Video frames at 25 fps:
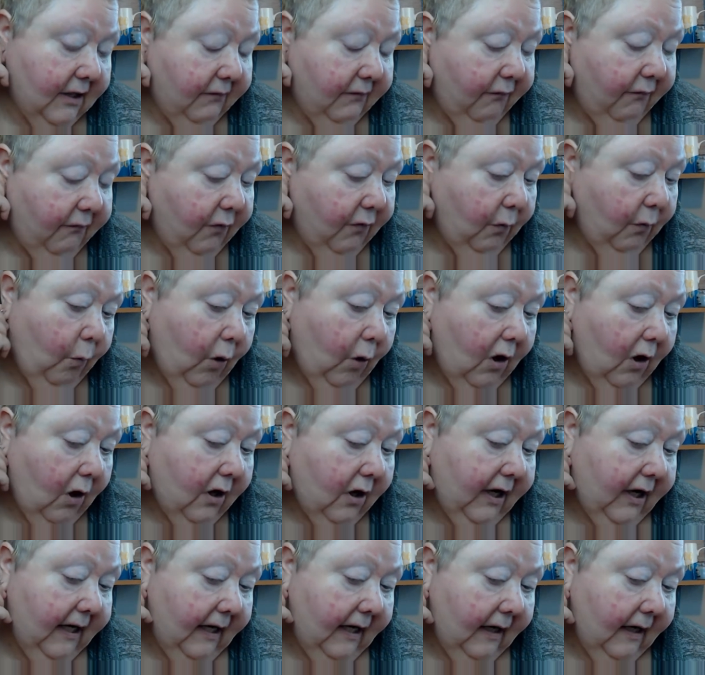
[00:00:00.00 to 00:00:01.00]
for
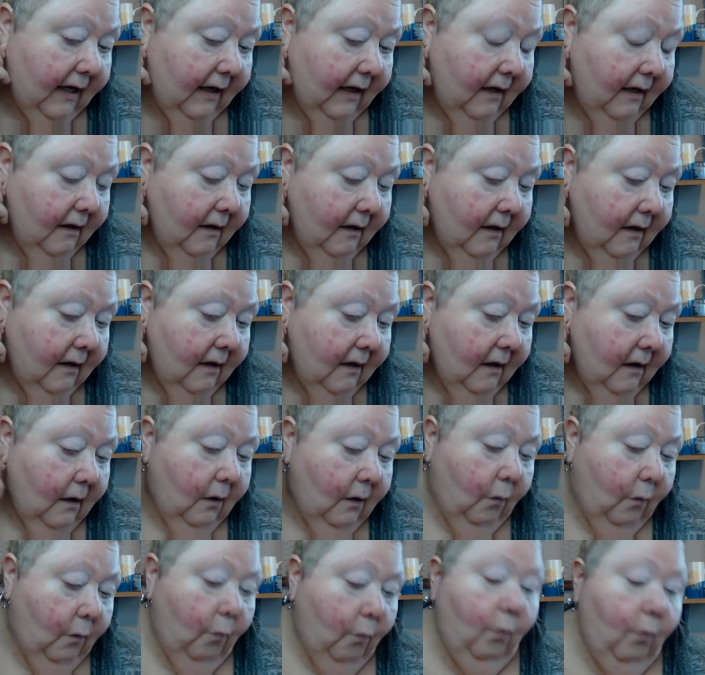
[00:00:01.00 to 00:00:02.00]
working
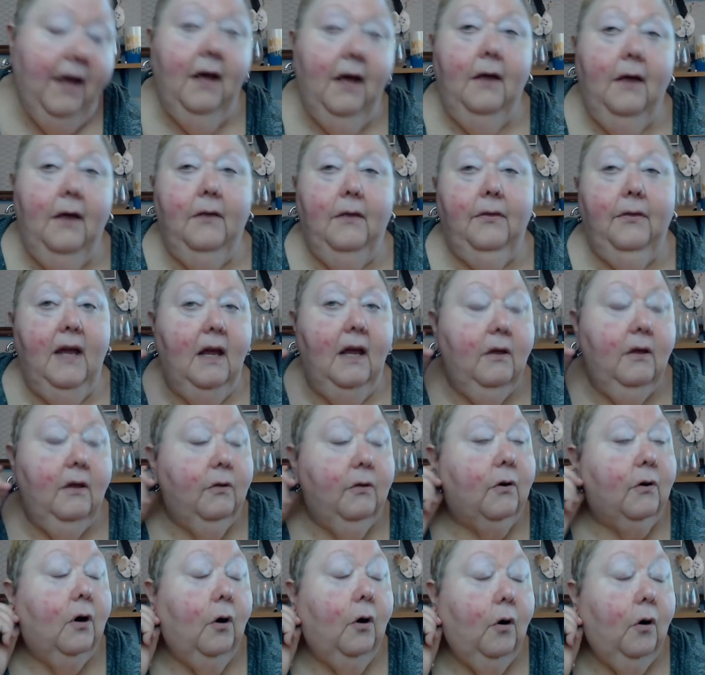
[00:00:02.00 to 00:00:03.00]
with
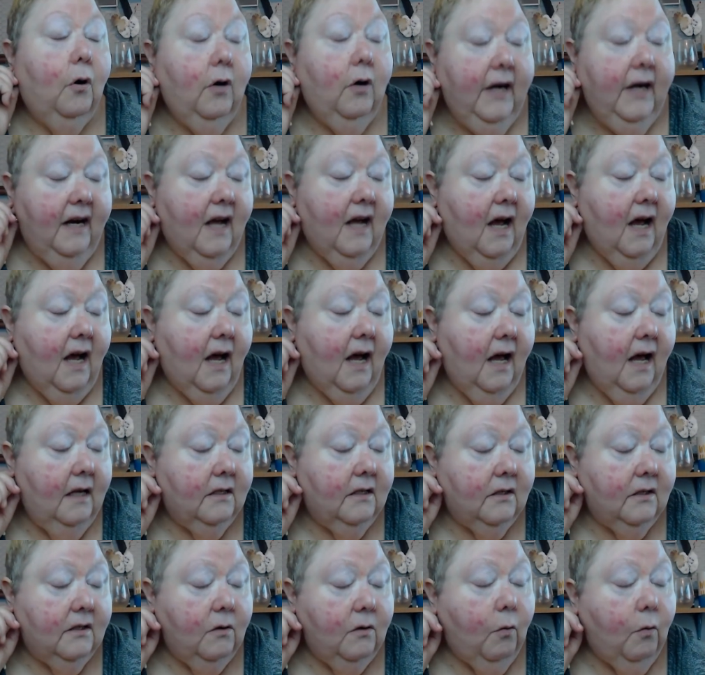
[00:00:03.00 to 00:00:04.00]
either hooded
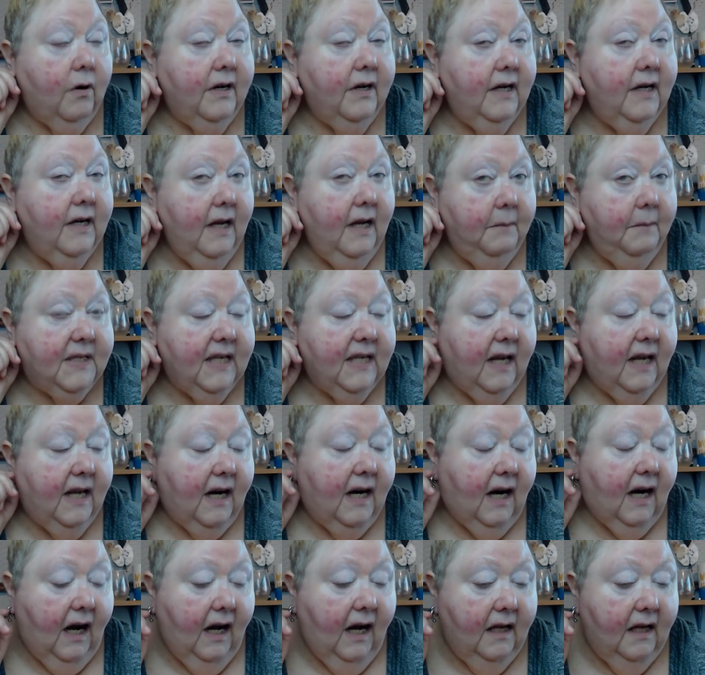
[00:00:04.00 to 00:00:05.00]
eyes or deep set
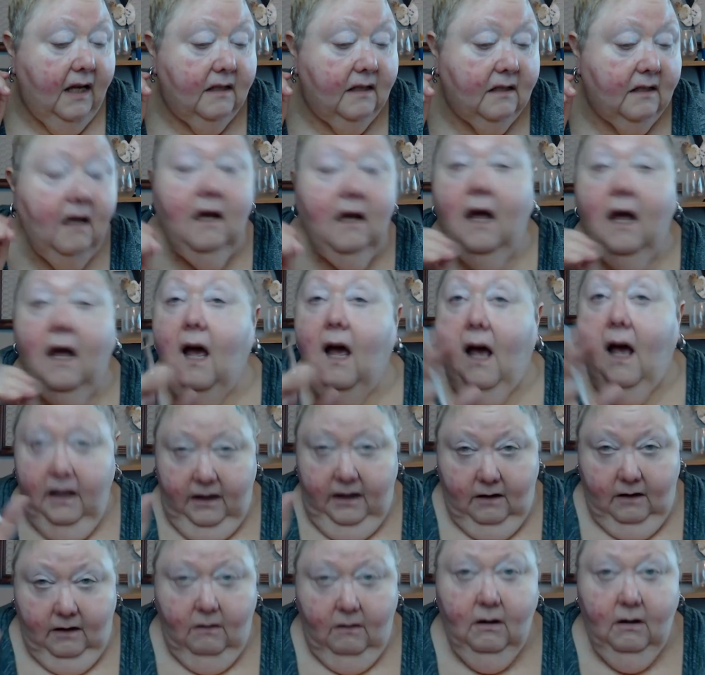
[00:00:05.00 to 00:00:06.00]
eyes,
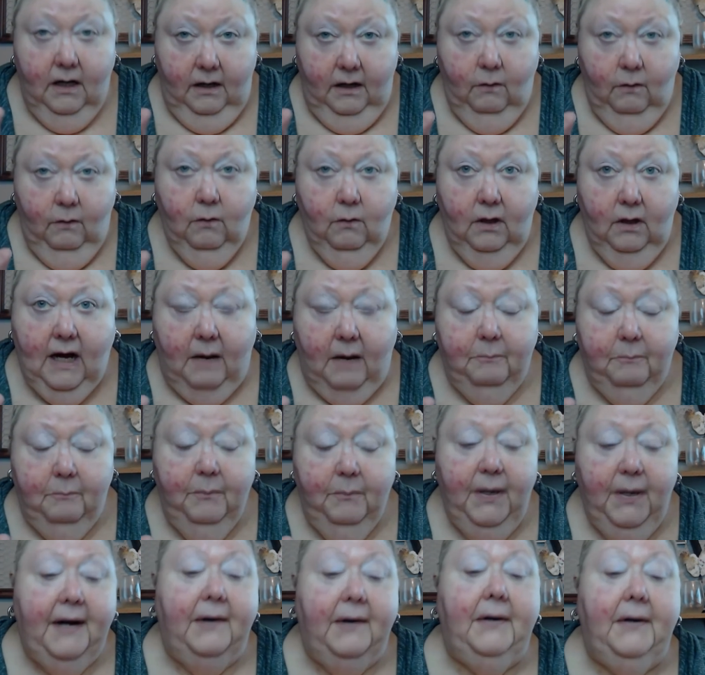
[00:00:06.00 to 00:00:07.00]
you're going to do a lot
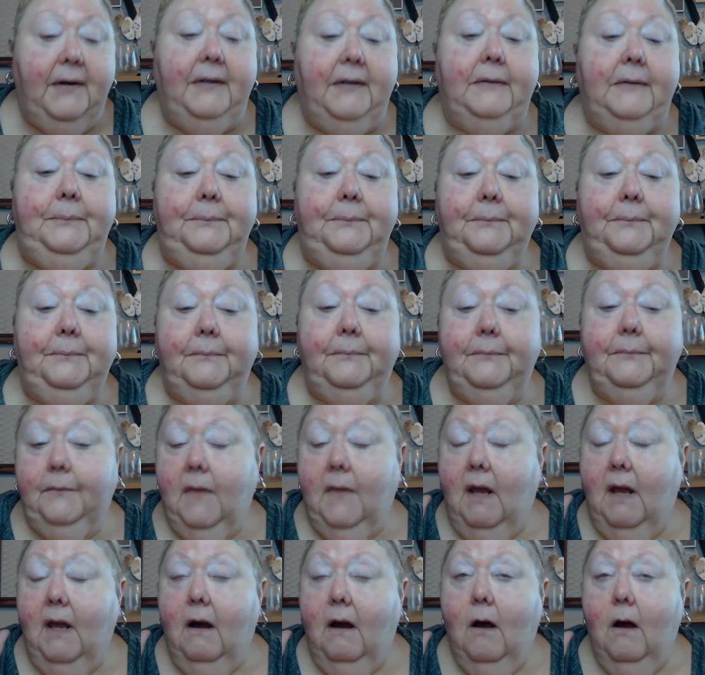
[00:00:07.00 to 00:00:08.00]
better
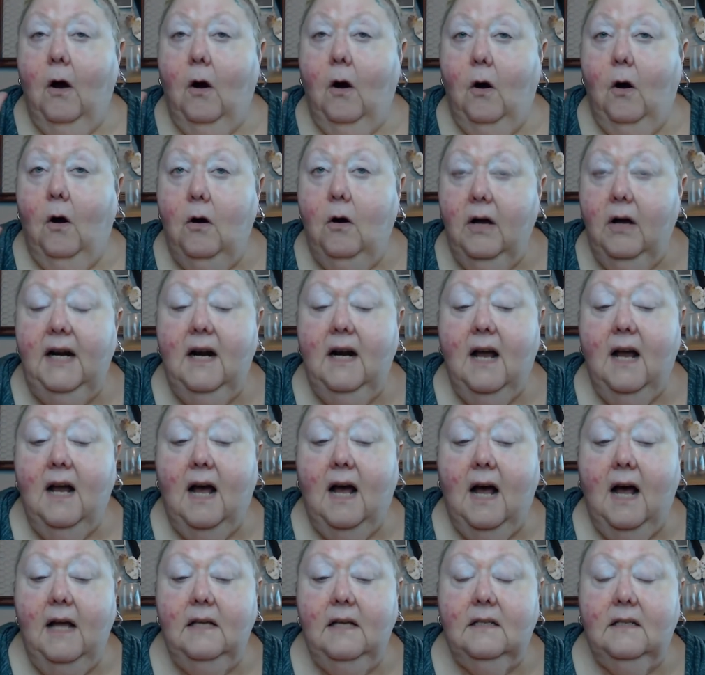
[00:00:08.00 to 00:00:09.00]
hooded
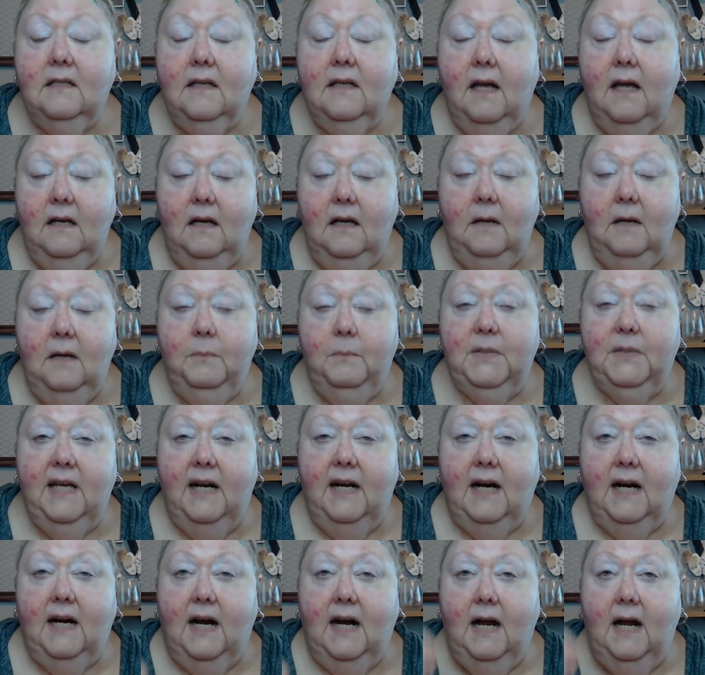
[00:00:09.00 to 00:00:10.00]
eyes and deep set
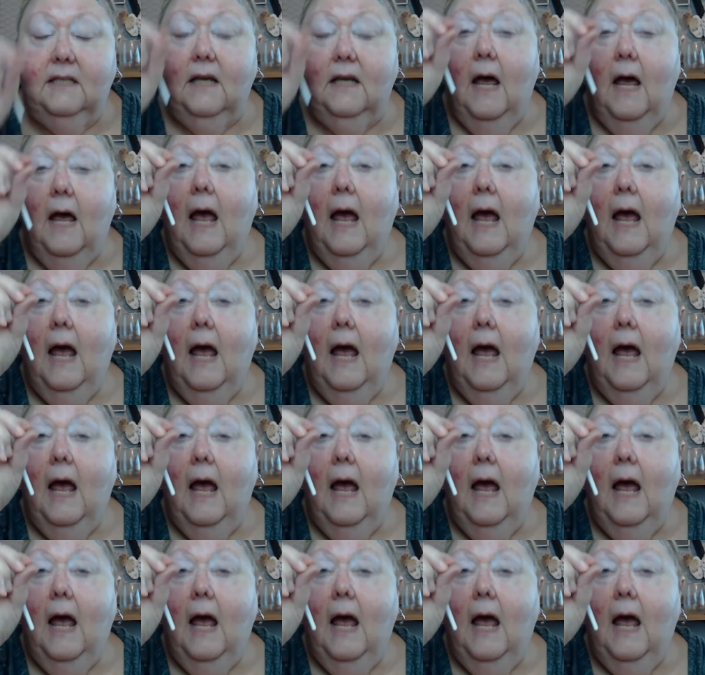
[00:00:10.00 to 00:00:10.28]
eyes